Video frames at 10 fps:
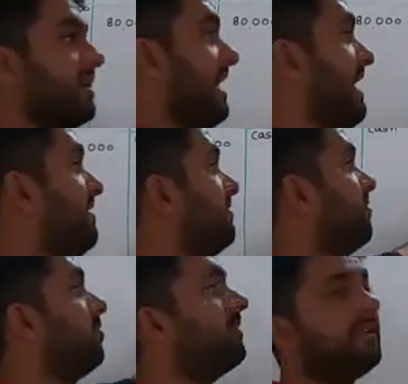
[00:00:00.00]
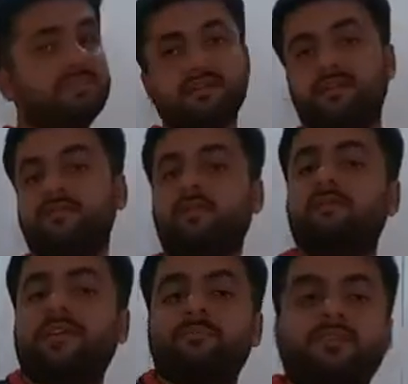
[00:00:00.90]
and owner is the giver
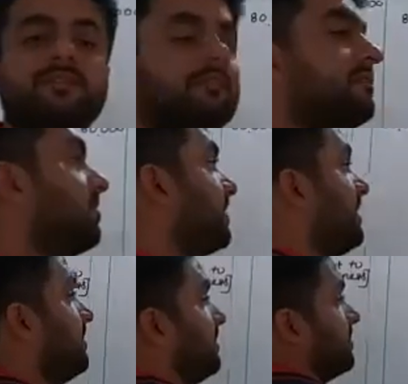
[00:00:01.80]
of capital. Okay.